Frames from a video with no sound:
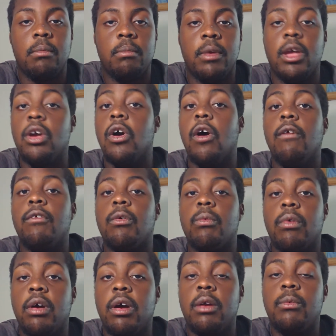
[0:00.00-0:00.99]
being
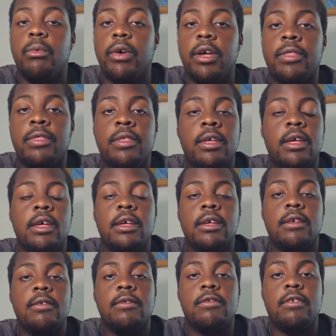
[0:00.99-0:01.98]
overrun with
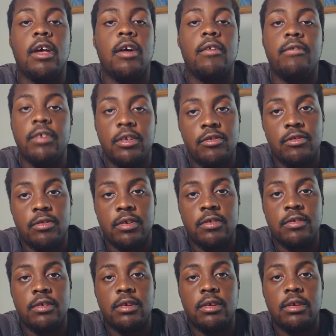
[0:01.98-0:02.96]
self
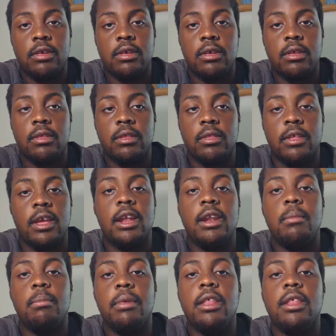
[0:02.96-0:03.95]
interest, the
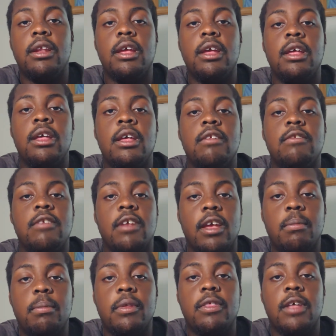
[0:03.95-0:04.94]
inability to
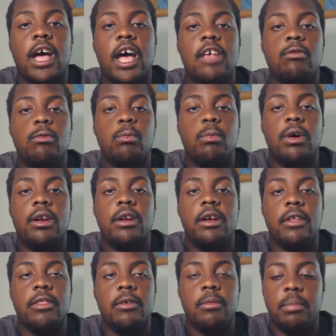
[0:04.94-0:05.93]
empathize with one
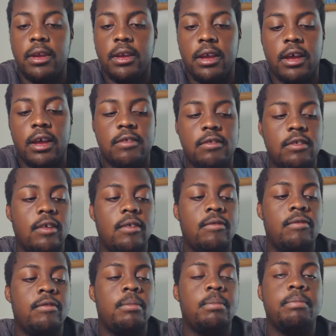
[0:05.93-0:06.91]
another because
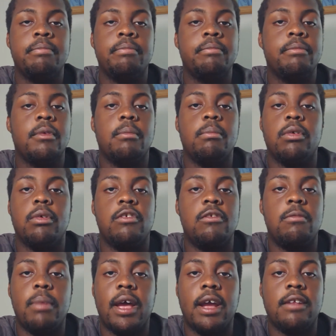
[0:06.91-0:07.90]
of
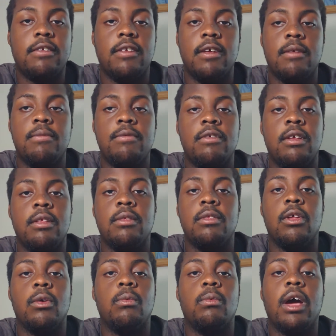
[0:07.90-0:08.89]
perspectives
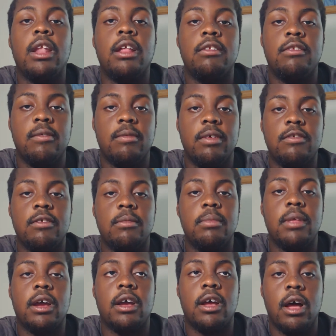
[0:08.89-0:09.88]
and the
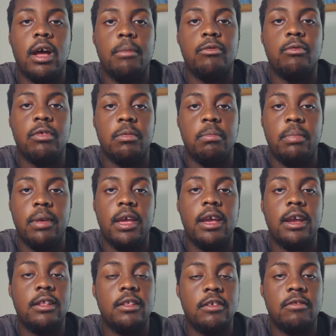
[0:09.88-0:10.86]
relativism that comes with
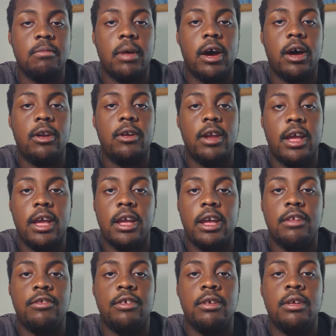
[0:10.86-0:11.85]
being in this modern
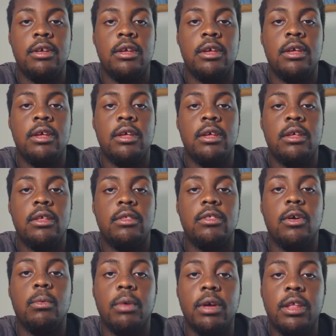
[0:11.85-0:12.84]
age,
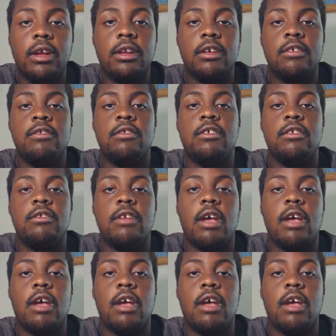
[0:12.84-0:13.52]
the willingness to